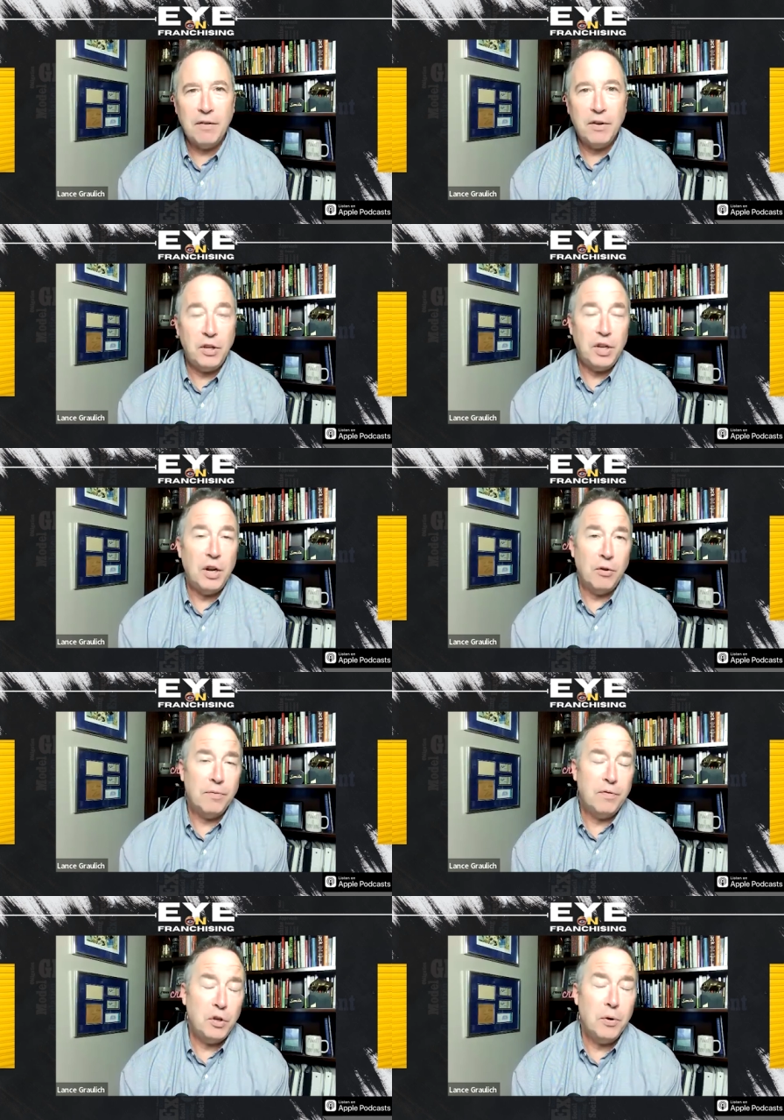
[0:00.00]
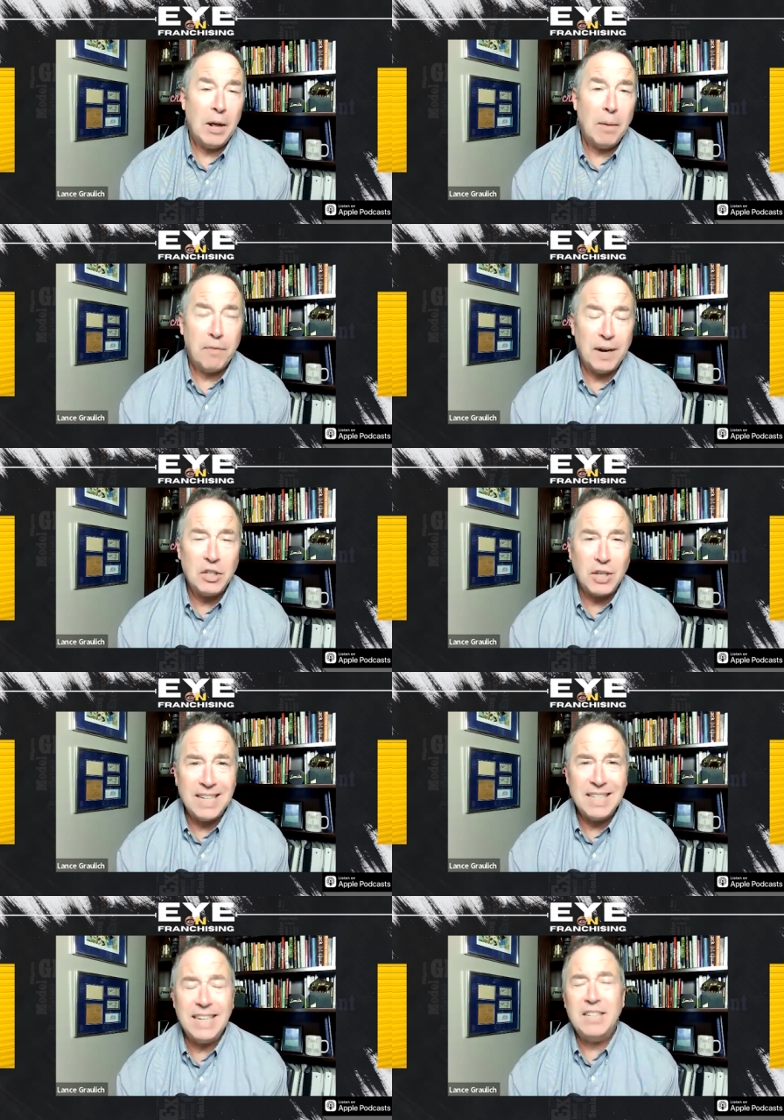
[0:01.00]
you know, you to help
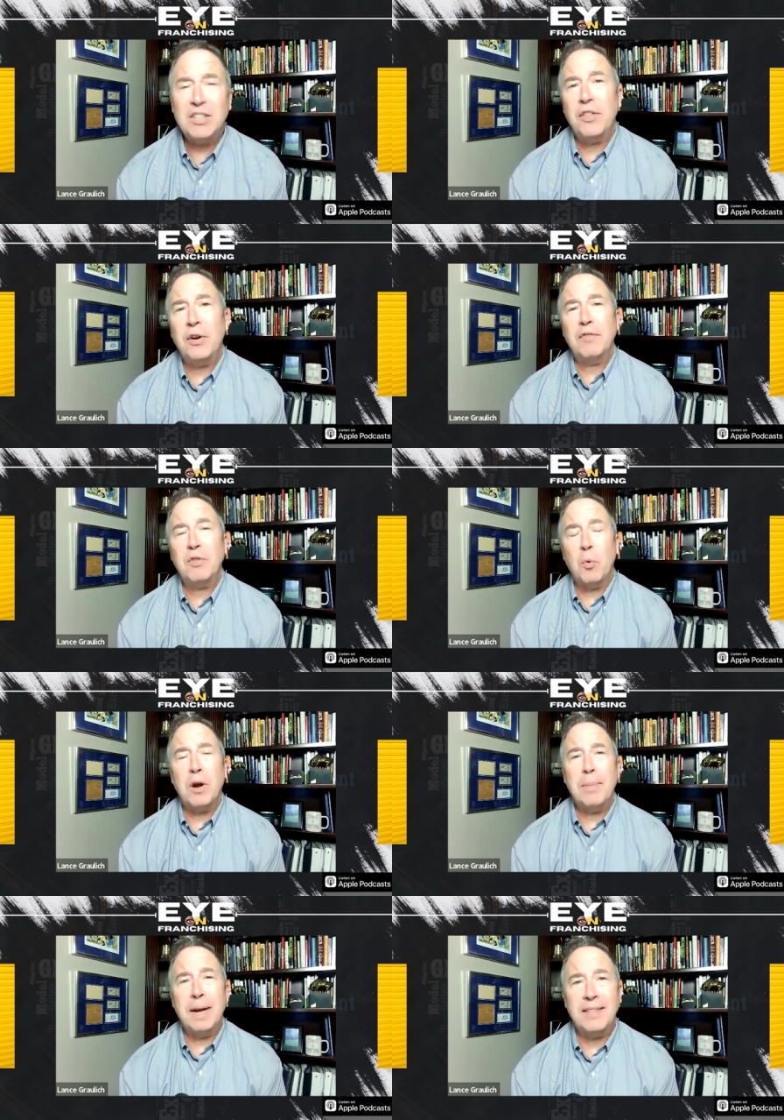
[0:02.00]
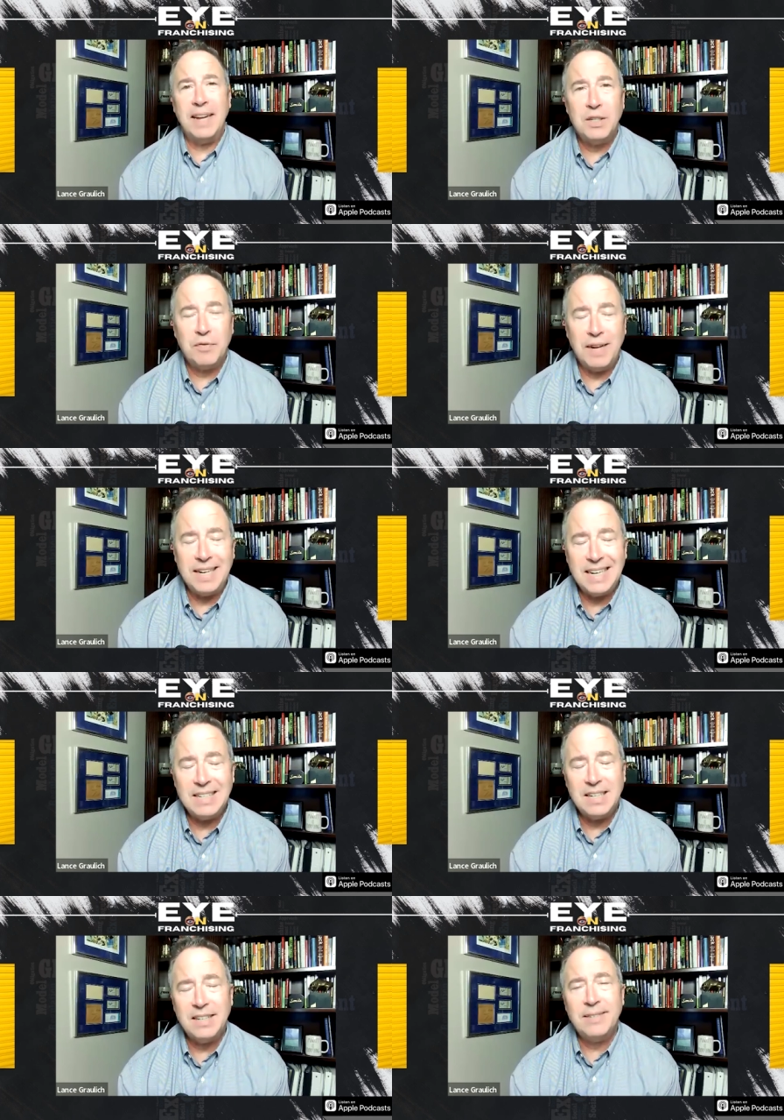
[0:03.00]
franchisees so they don't have to worry about that is
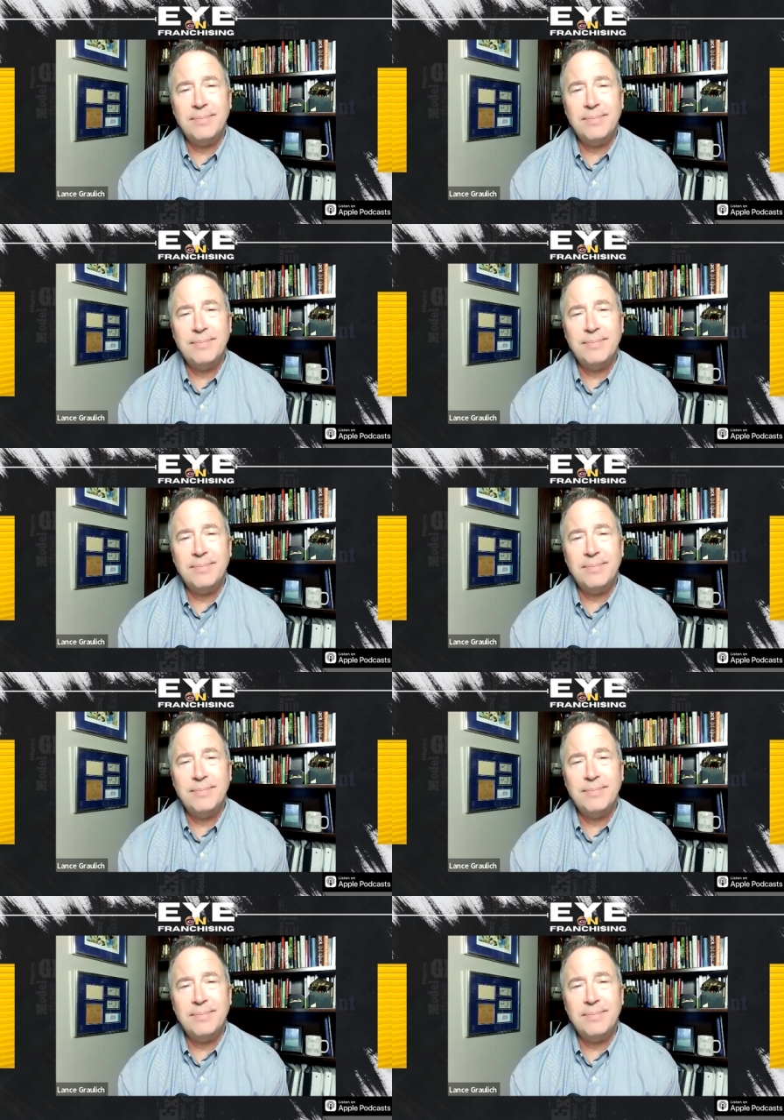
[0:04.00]
fantastic.